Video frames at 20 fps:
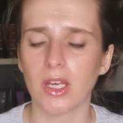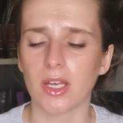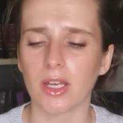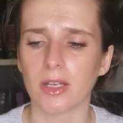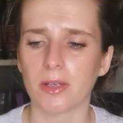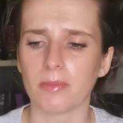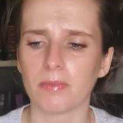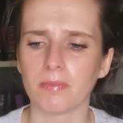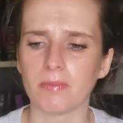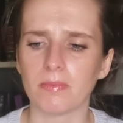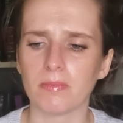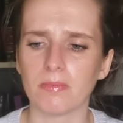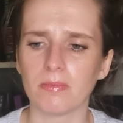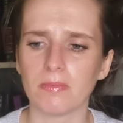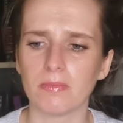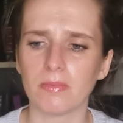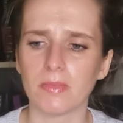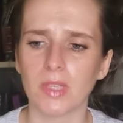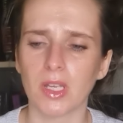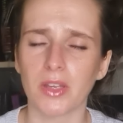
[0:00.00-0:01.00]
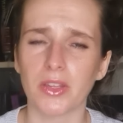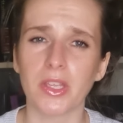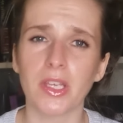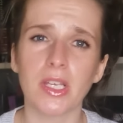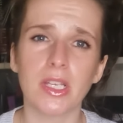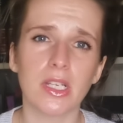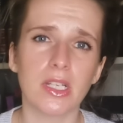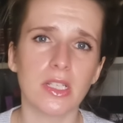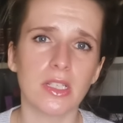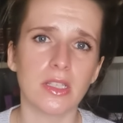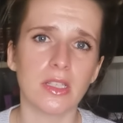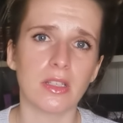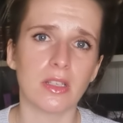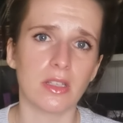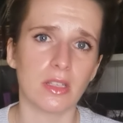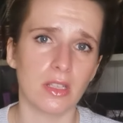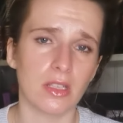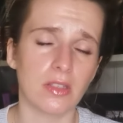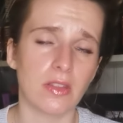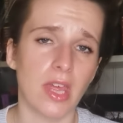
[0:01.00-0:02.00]
Um, I think it,
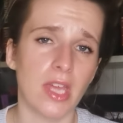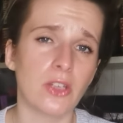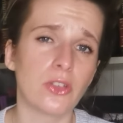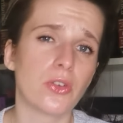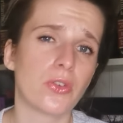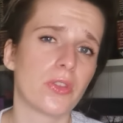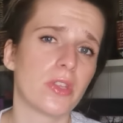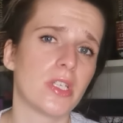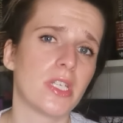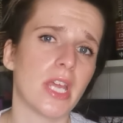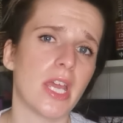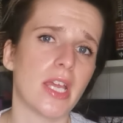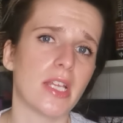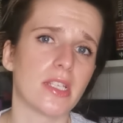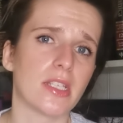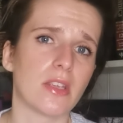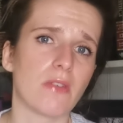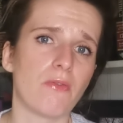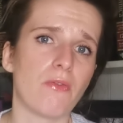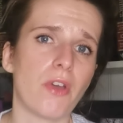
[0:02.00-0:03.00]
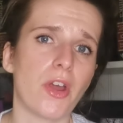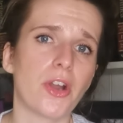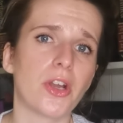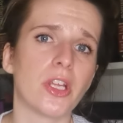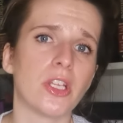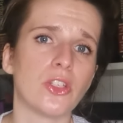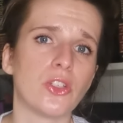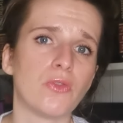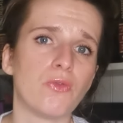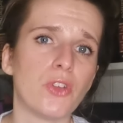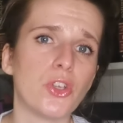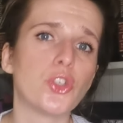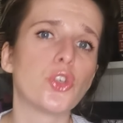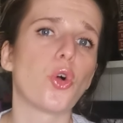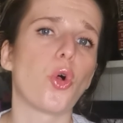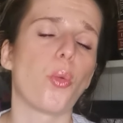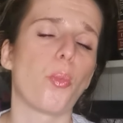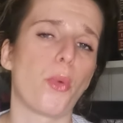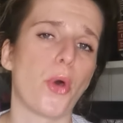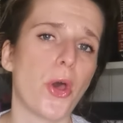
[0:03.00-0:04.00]
at the end of the day, it's a very
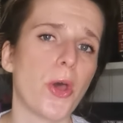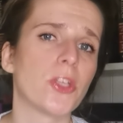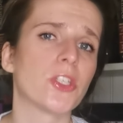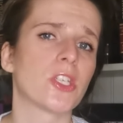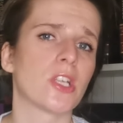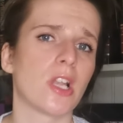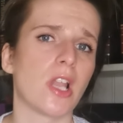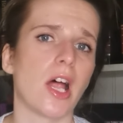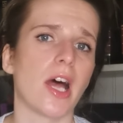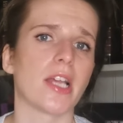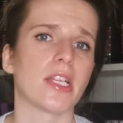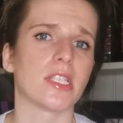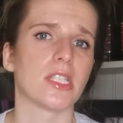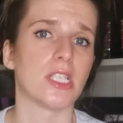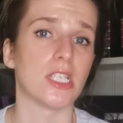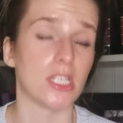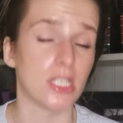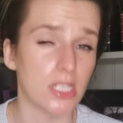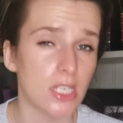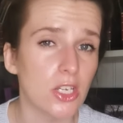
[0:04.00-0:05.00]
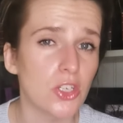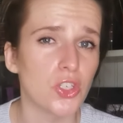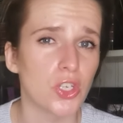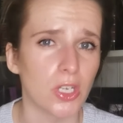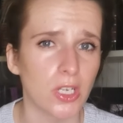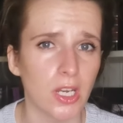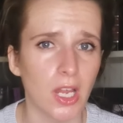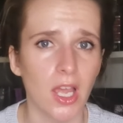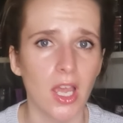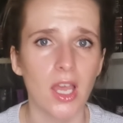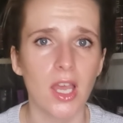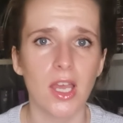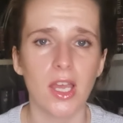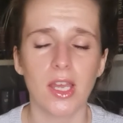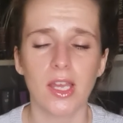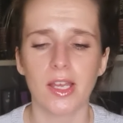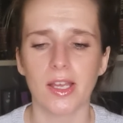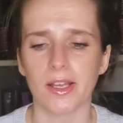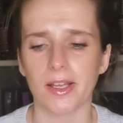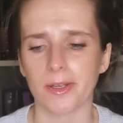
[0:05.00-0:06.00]
individual, personalized decision,
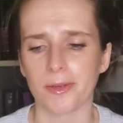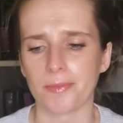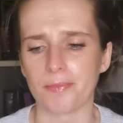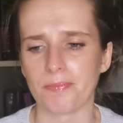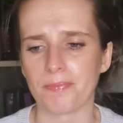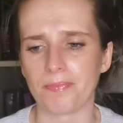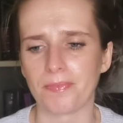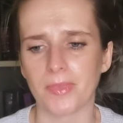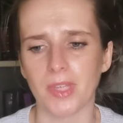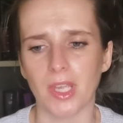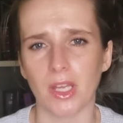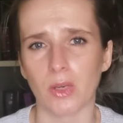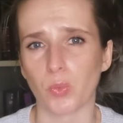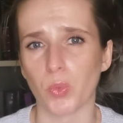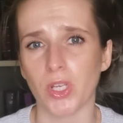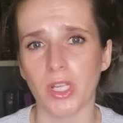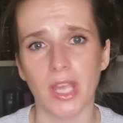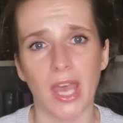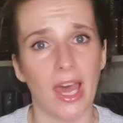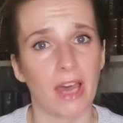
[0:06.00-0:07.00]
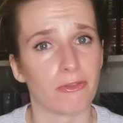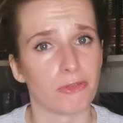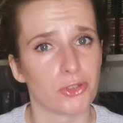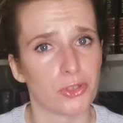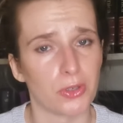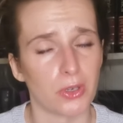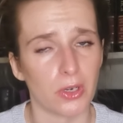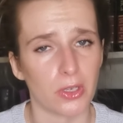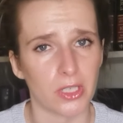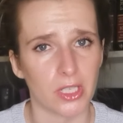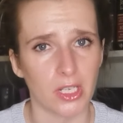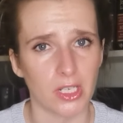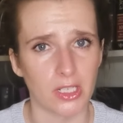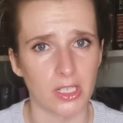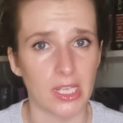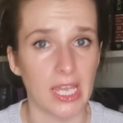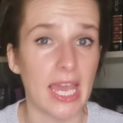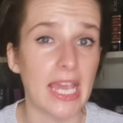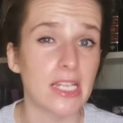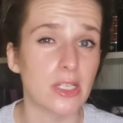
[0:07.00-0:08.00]
um, and we have to look
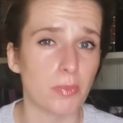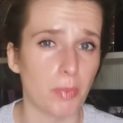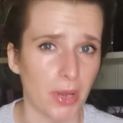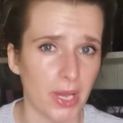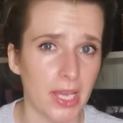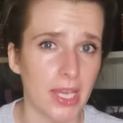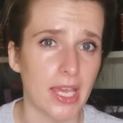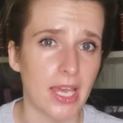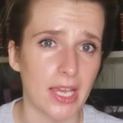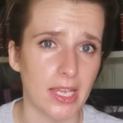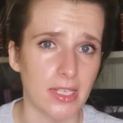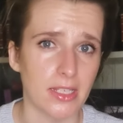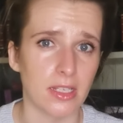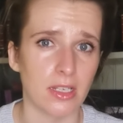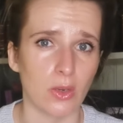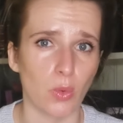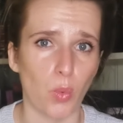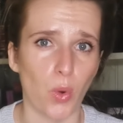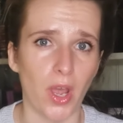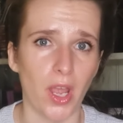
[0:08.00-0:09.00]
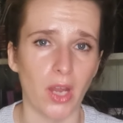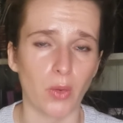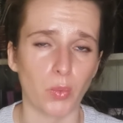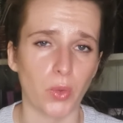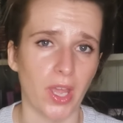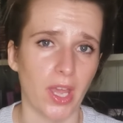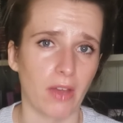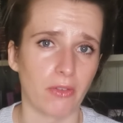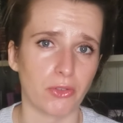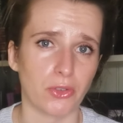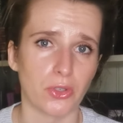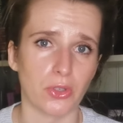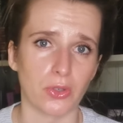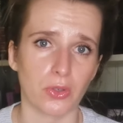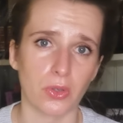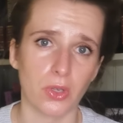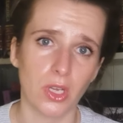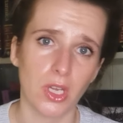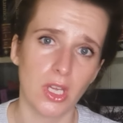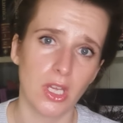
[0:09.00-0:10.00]
at case by case in a way, and we have
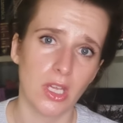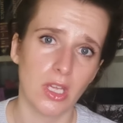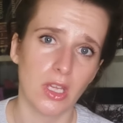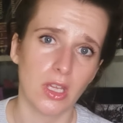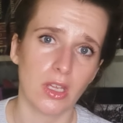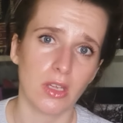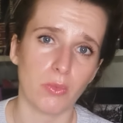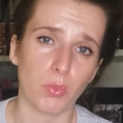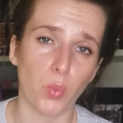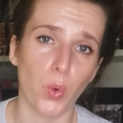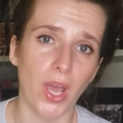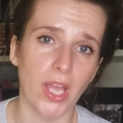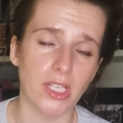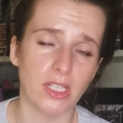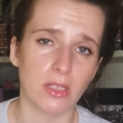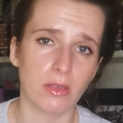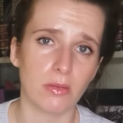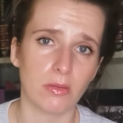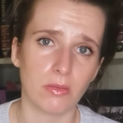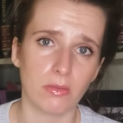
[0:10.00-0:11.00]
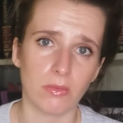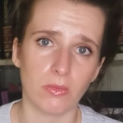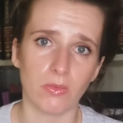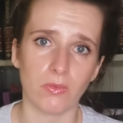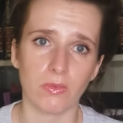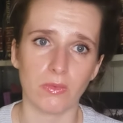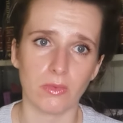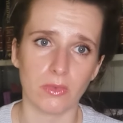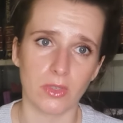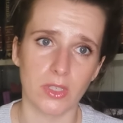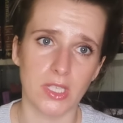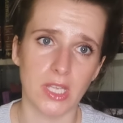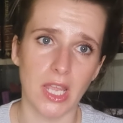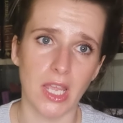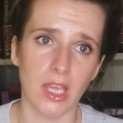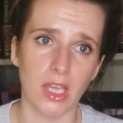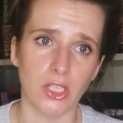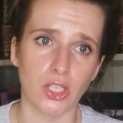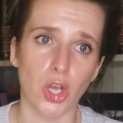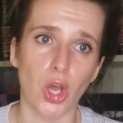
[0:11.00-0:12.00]
to wait,
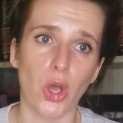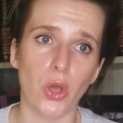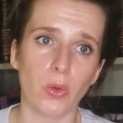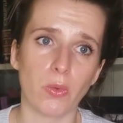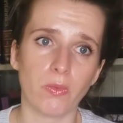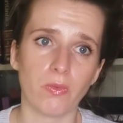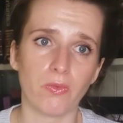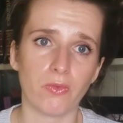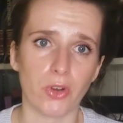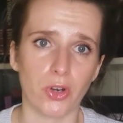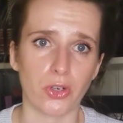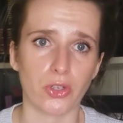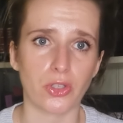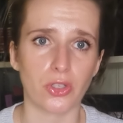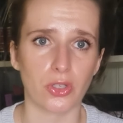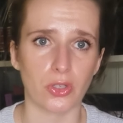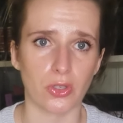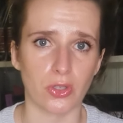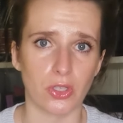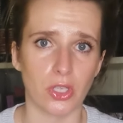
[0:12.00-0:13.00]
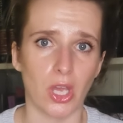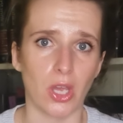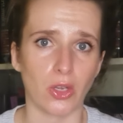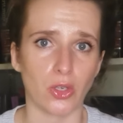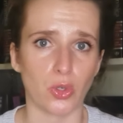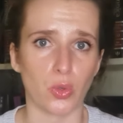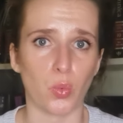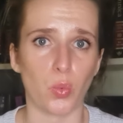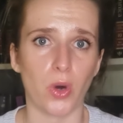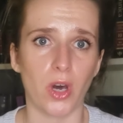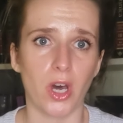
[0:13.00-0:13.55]
staying at home versus going to